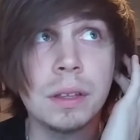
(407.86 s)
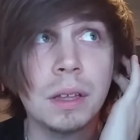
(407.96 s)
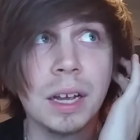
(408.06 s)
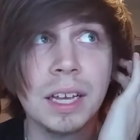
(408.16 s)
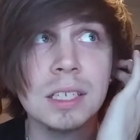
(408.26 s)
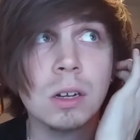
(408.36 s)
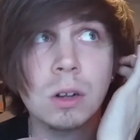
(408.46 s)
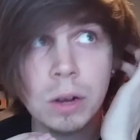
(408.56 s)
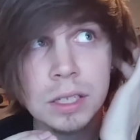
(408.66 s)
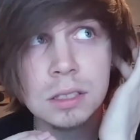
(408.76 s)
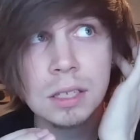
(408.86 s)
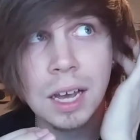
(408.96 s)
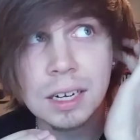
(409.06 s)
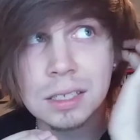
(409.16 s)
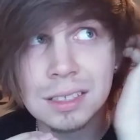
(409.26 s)
I guess I'll go ahead and
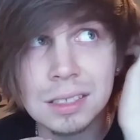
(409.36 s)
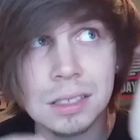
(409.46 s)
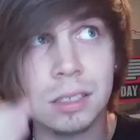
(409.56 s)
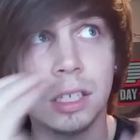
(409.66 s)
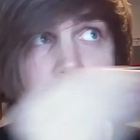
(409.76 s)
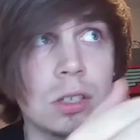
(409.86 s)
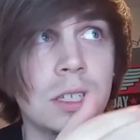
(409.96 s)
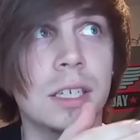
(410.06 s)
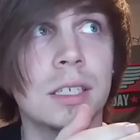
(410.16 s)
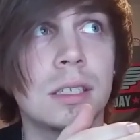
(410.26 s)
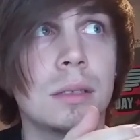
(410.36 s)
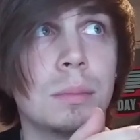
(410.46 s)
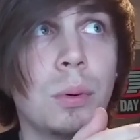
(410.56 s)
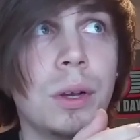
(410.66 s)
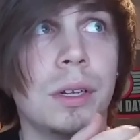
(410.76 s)
kind of touch on this
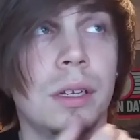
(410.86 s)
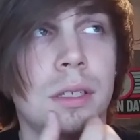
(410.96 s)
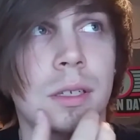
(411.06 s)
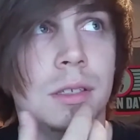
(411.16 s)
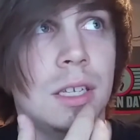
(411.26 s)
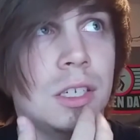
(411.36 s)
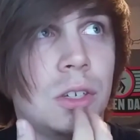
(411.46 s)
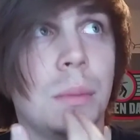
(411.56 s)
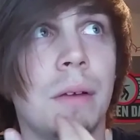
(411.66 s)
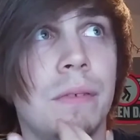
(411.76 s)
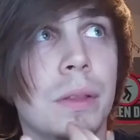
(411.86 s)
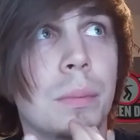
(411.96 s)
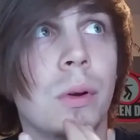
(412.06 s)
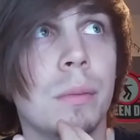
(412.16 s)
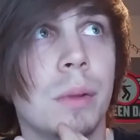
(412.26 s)
point. It's actually my 5th
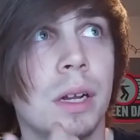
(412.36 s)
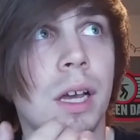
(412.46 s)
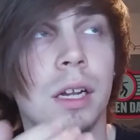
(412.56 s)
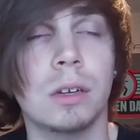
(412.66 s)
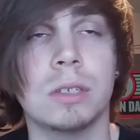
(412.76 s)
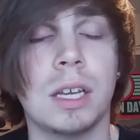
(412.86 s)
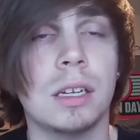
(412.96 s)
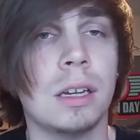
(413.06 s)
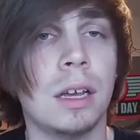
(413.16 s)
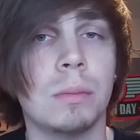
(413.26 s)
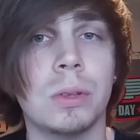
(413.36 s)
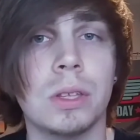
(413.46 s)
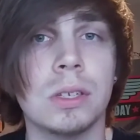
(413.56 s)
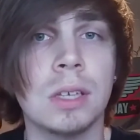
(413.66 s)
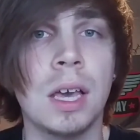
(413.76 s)
point, but it kind of goes hand in hand with
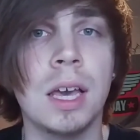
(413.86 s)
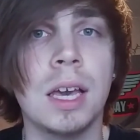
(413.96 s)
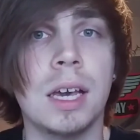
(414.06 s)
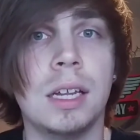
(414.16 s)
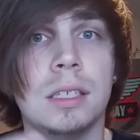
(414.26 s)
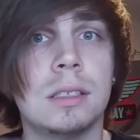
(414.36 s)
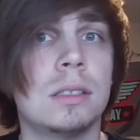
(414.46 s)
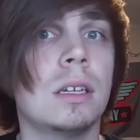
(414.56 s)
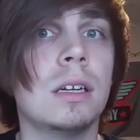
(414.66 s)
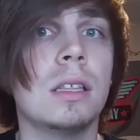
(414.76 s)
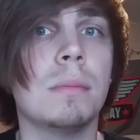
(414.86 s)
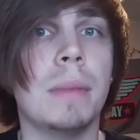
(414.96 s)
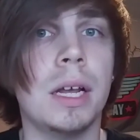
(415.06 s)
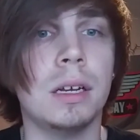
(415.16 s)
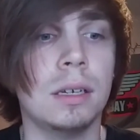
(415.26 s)
this, and it's study the
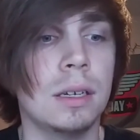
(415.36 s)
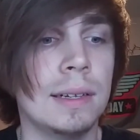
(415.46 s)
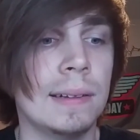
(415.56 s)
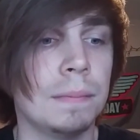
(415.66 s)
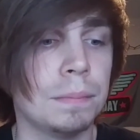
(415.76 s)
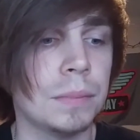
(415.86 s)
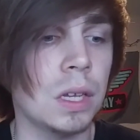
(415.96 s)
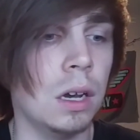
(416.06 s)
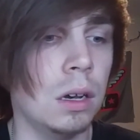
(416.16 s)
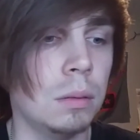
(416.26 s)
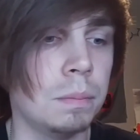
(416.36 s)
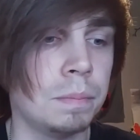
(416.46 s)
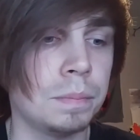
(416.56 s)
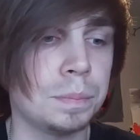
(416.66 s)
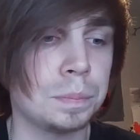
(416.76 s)
meta.
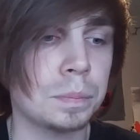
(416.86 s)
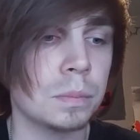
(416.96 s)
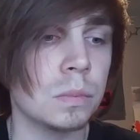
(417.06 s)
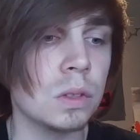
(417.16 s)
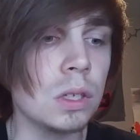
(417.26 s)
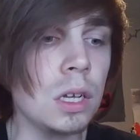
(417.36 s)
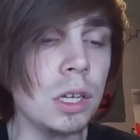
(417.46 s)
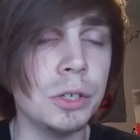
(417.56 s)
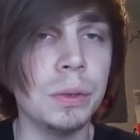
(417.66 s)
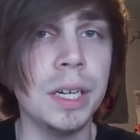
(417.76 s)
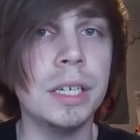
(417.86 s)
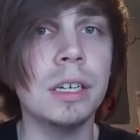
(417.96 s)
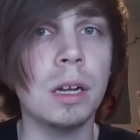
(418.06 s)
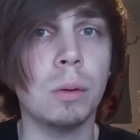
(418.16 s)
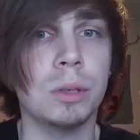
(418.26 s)
You need to
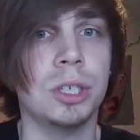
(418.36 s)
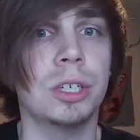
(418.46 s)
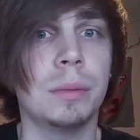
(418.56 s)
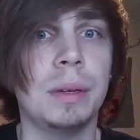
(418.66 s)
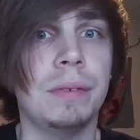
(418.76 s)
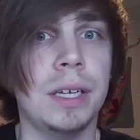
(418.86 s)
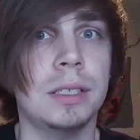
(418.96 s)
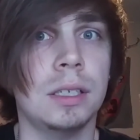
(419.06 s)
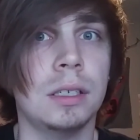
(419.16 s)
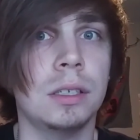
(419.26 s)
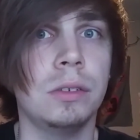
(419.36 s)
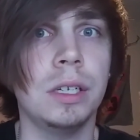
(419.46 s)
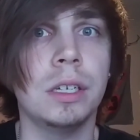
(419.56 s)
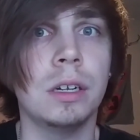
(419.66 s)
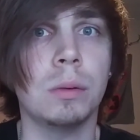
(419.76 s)
know what you're going to be facing. You
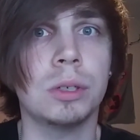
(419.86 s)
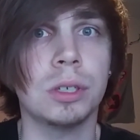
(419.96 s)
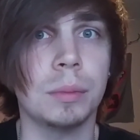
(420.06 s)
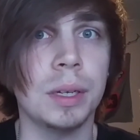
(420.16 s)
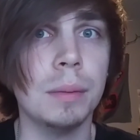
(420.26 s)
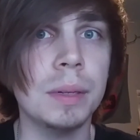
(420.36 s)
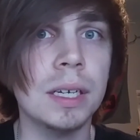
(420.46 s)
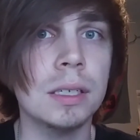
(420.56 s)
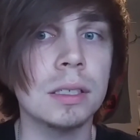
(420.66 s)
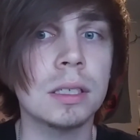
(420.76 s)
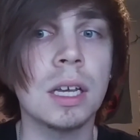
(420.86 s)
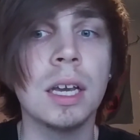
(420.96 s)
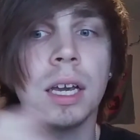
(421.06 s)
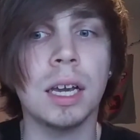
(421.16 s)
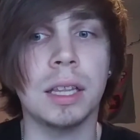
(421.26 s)
need to know what you're going to be up against,
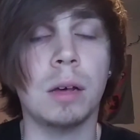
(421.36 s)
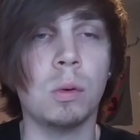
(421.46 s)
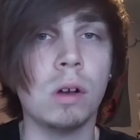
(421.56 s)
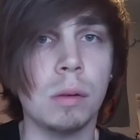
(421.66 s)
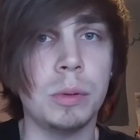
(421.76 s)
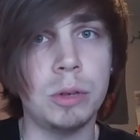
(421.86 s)
and that will help you